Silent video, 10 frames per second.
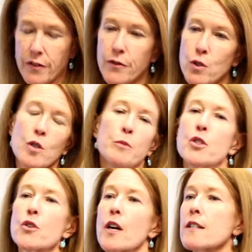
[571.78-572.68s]
revocable
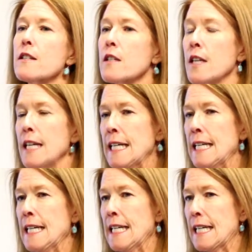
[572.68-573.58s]
trust
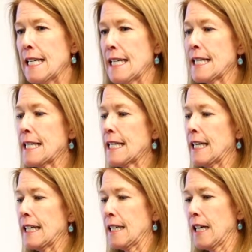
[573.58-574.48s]
is
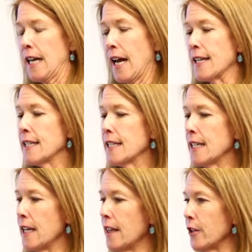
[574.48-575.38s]
an
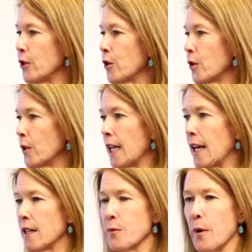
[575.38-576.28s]
entity that you
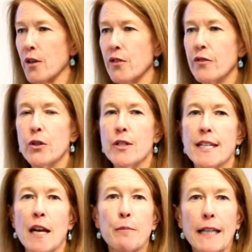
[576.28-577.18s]
create as part of your
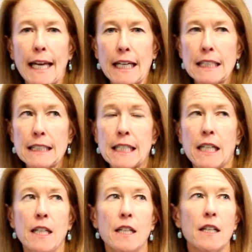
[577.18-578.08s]
estate plan.
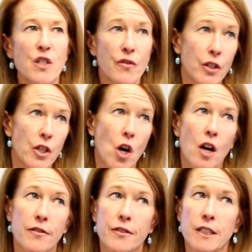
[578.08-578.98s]
It's very
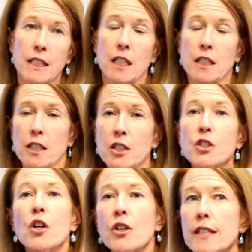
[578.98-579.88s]
often an
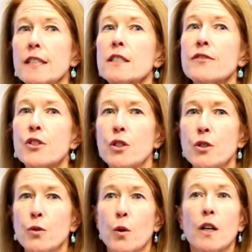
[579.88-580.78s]
alternative
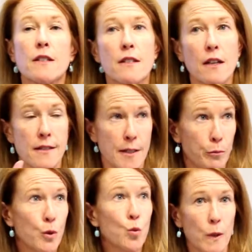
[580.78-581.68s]
to a
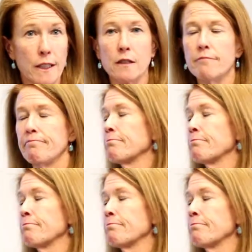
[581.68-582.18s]
simple will.